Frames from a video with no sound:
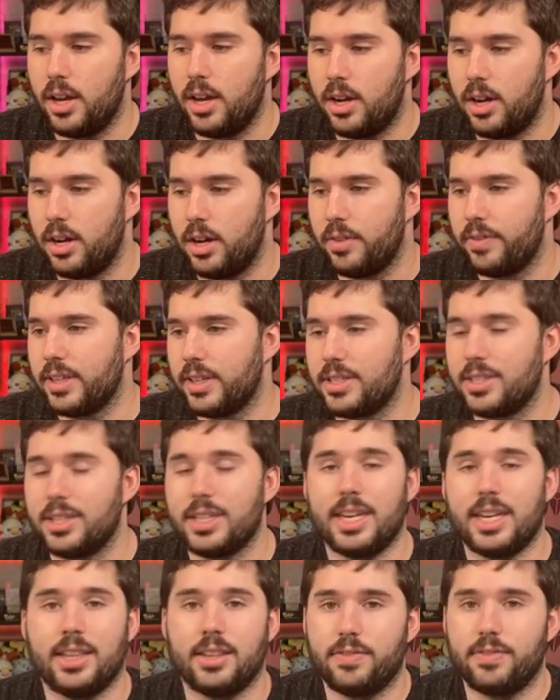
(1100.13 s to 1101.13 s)

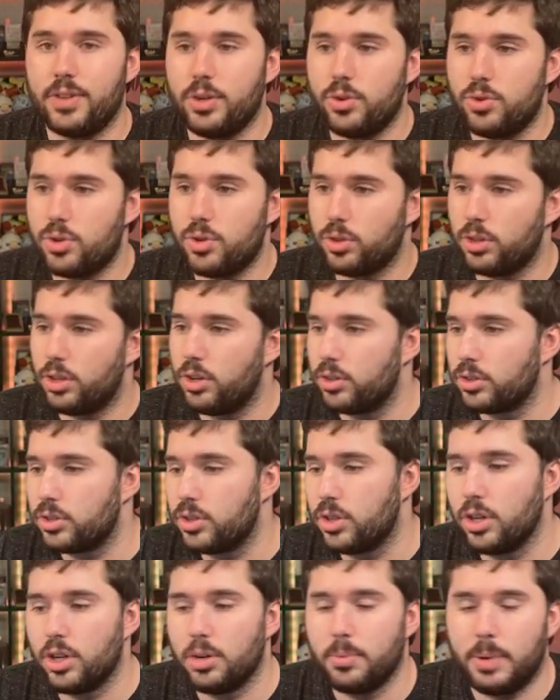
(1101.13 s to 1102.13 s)
Obviously, in the future, long
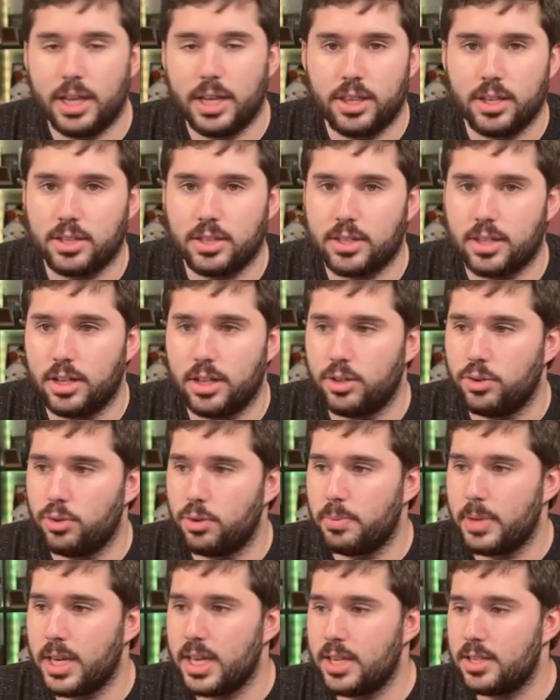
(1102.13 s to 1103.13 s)
term, I think it's going to do
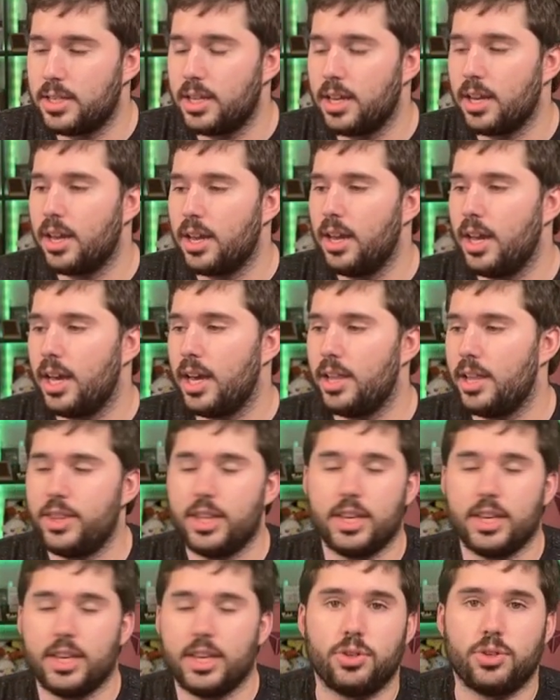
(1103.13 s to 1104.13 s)
amazing. I
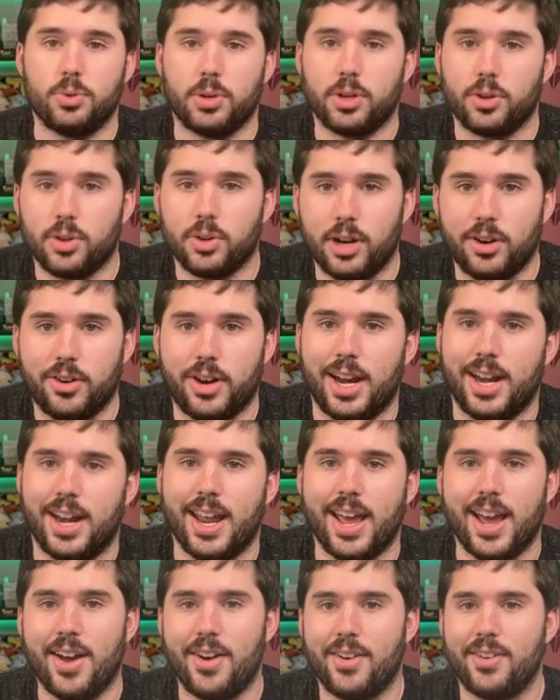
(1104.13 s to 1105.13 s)
think it's doing great right
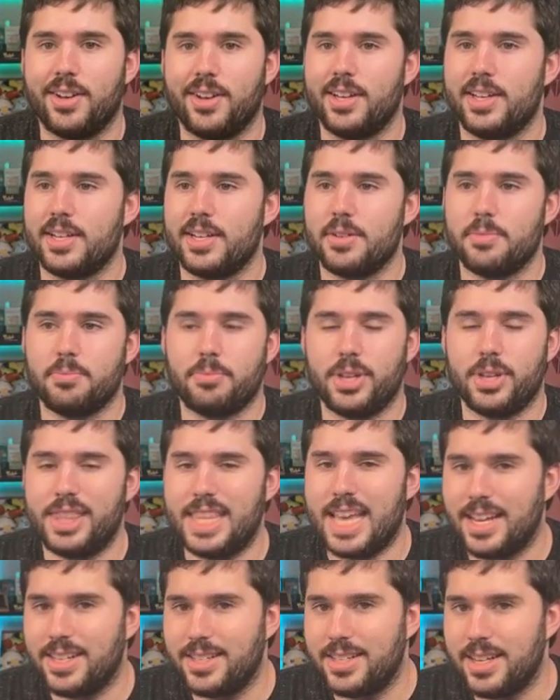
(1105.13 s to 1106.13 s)
now. But
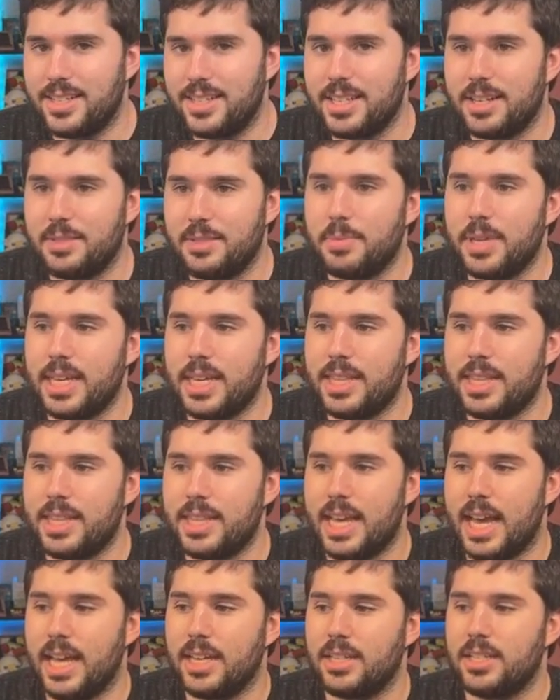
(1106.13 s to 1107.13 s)
that doesn't mean
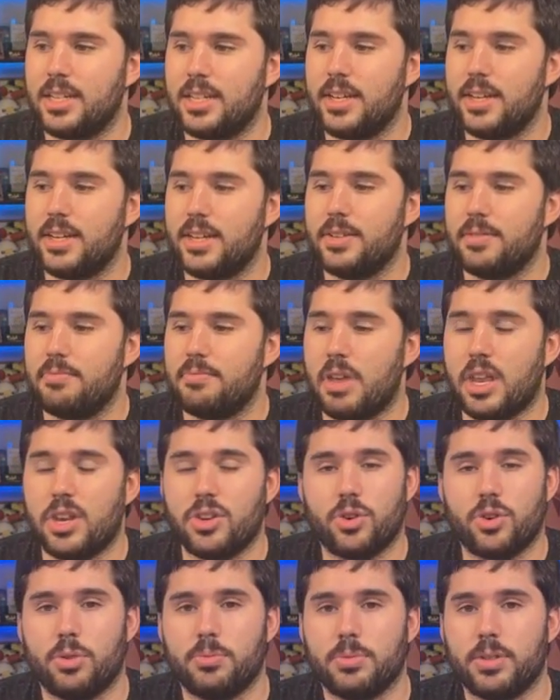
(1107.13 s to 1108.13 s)
that in
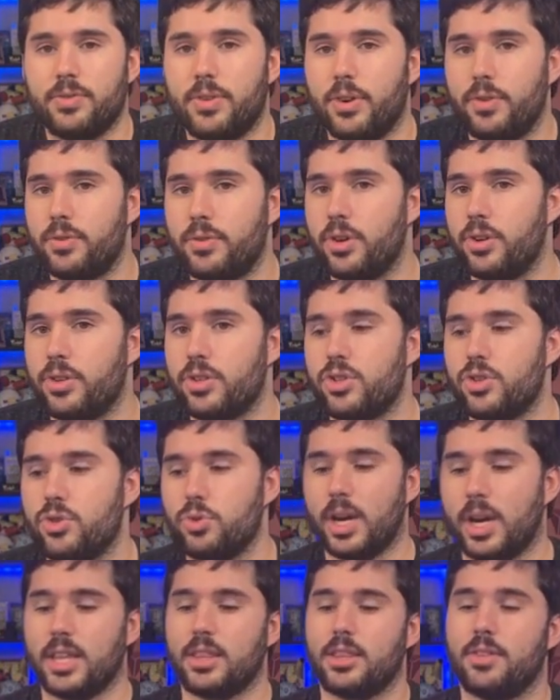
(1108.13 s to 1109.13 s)
terms of overall
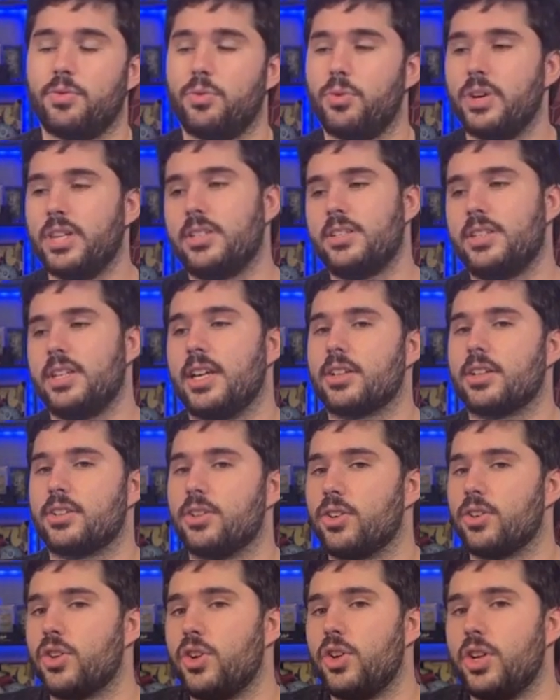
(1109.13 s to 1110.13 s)
strength of one
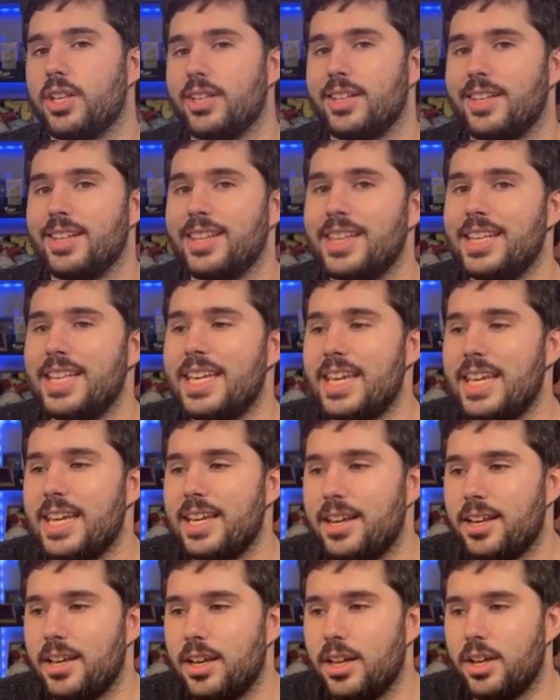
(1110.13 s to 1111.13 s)
sector couldn't
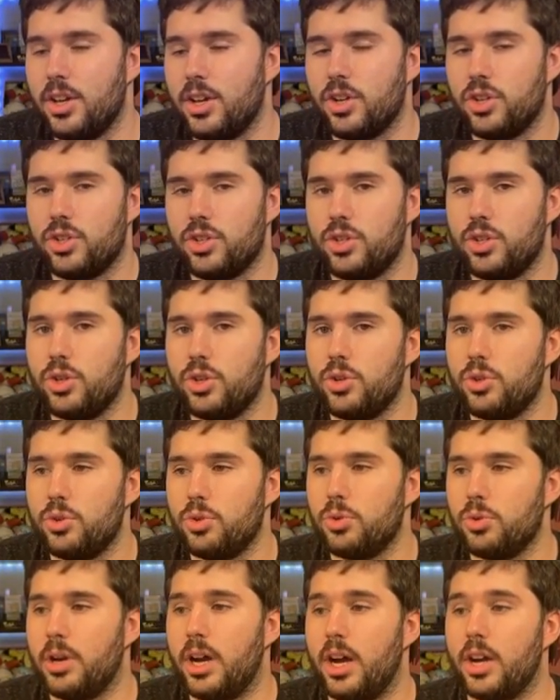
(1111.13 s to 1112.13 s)
lead
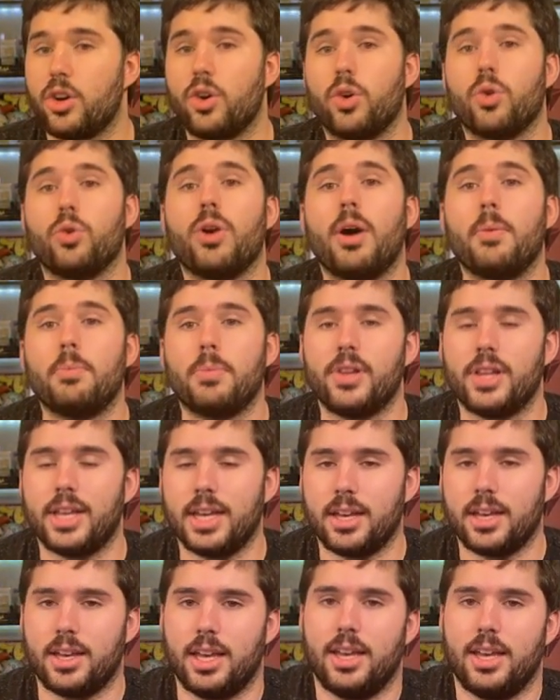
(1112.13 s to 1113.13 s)
to a
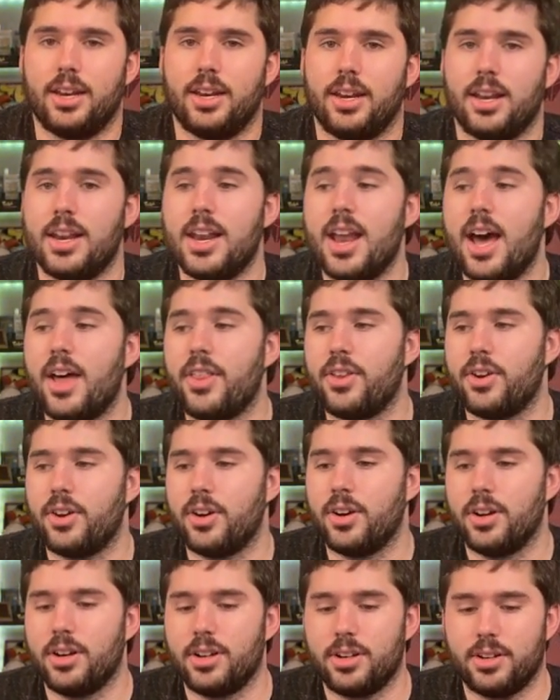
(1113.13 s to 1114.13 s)
crumbling in
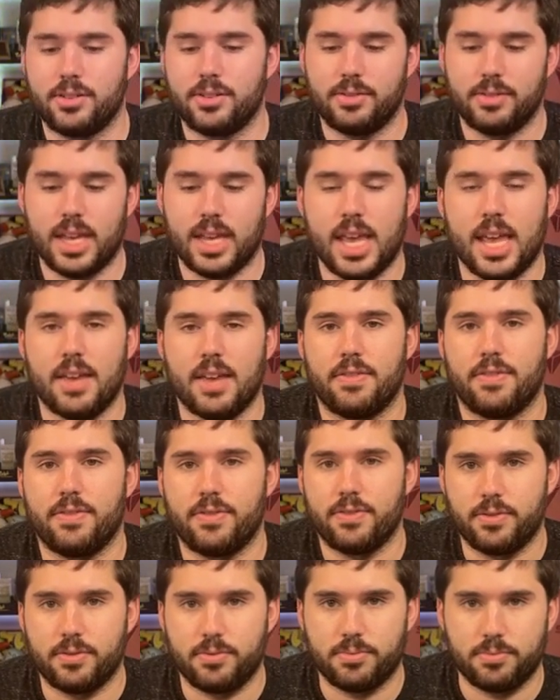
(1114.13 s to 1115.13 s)
another
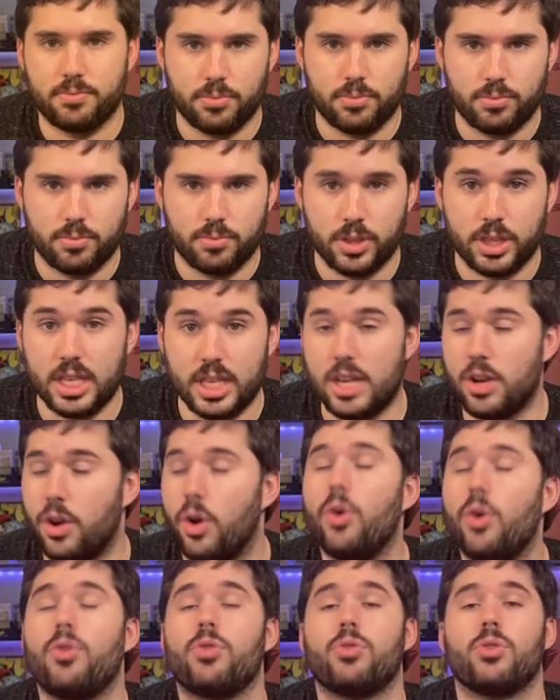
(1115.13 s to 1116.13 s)
if the
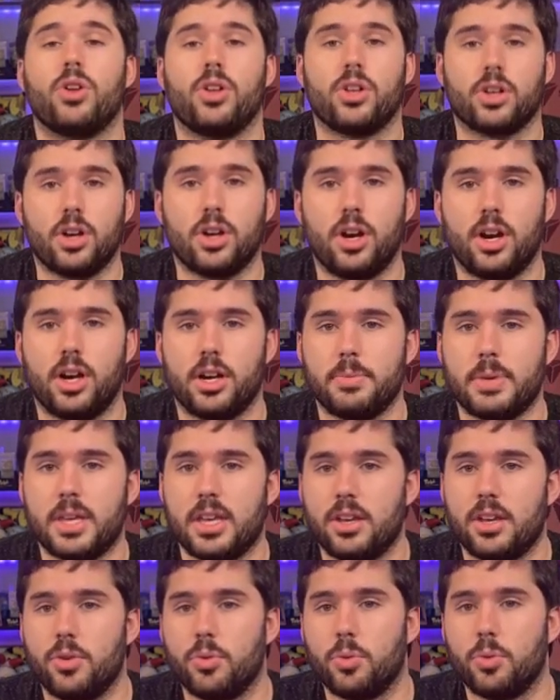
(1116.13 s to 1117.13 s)
overall
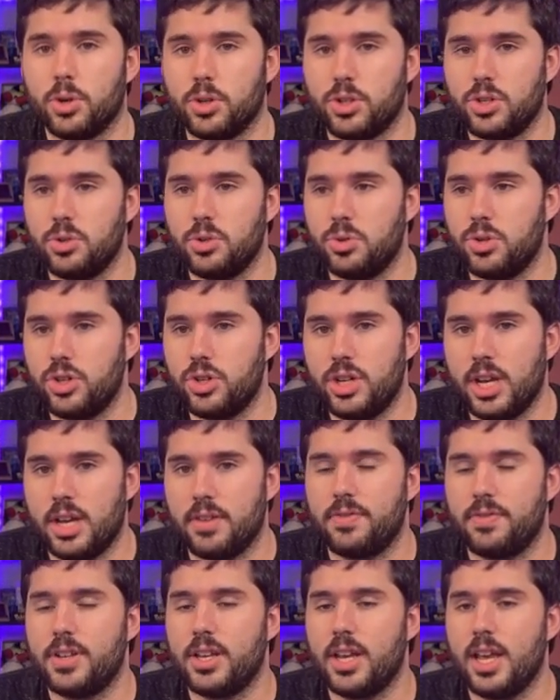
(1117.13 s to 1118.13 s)
economy were to
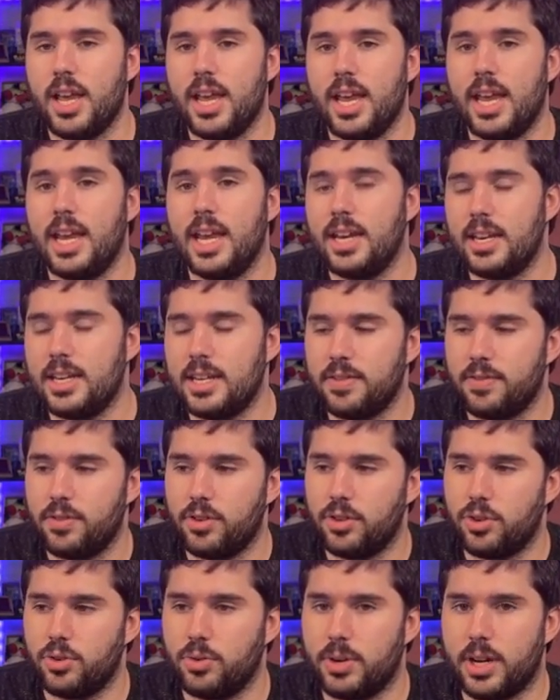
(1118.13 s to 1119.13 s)
shift in a
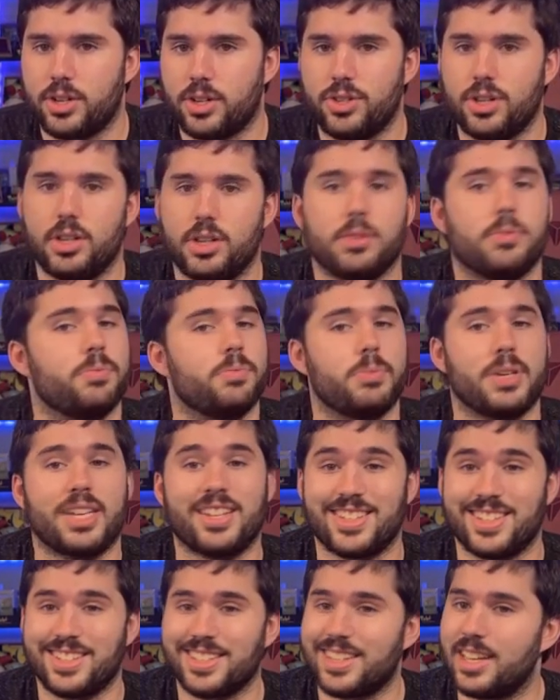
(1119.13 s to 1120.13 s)
different direction,
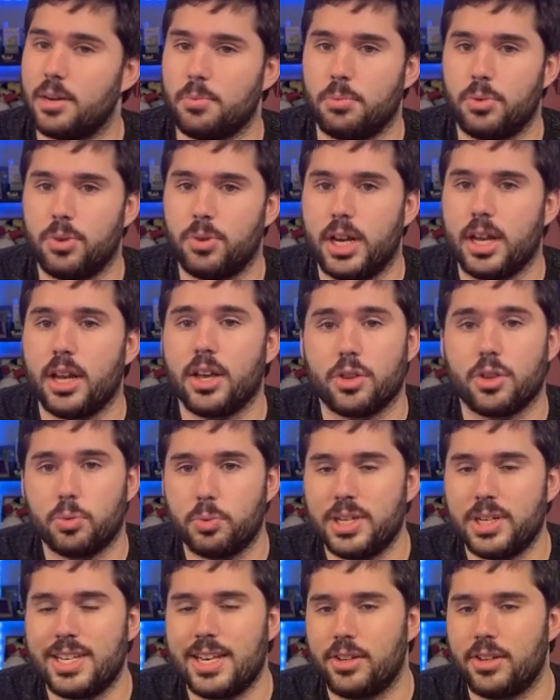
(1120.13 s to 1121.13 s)
because it's going to bring the
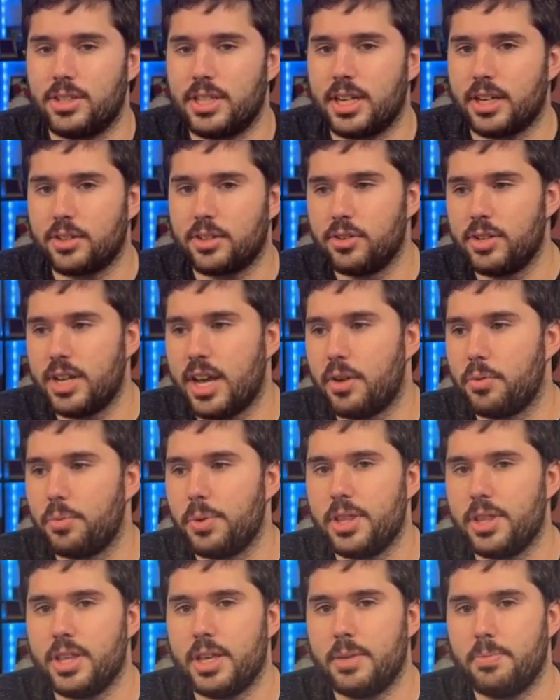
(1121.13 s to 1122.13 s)
retail sector down
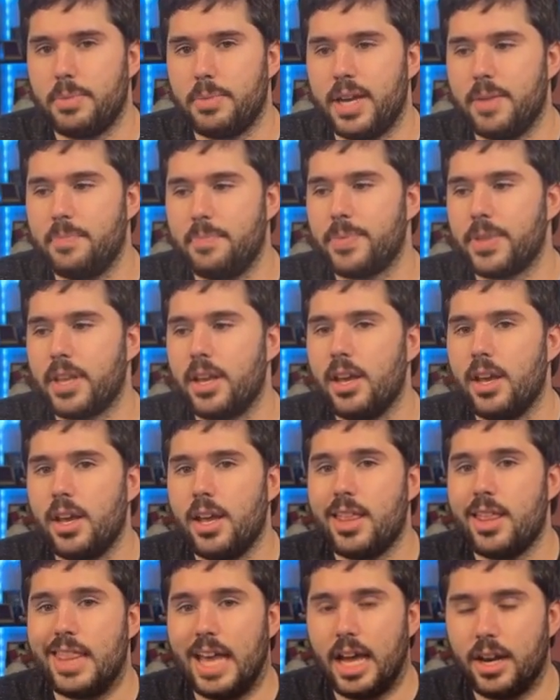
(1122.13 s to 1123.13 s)
with it. But
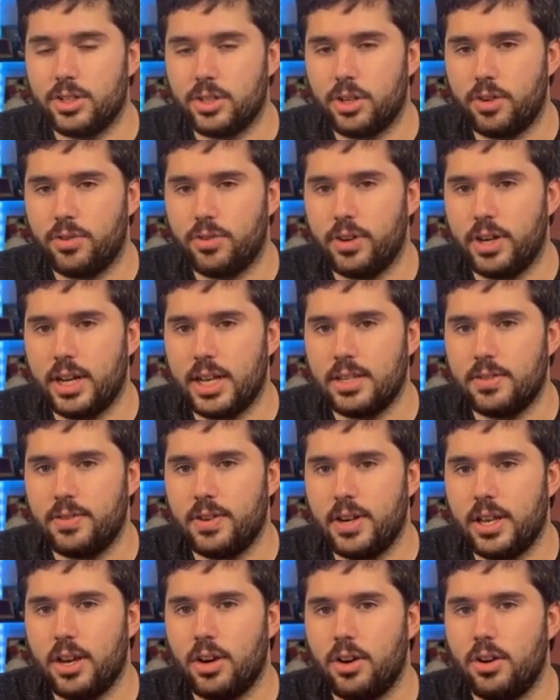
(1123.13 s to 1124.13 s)
that is all for today's
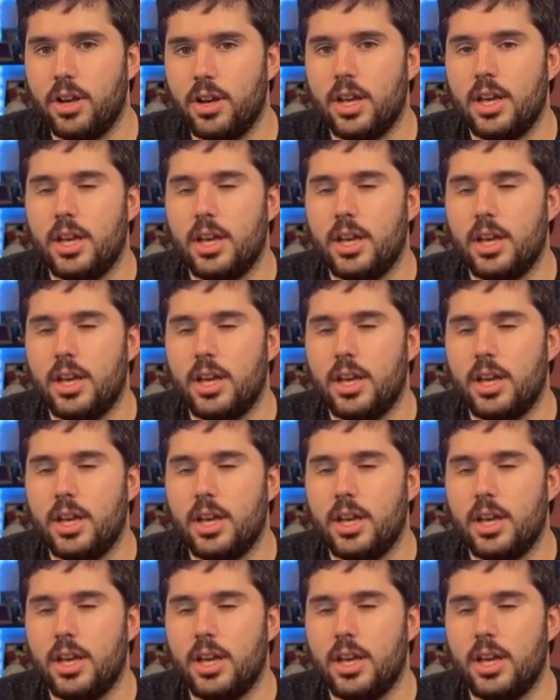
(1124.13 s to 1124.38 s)
video.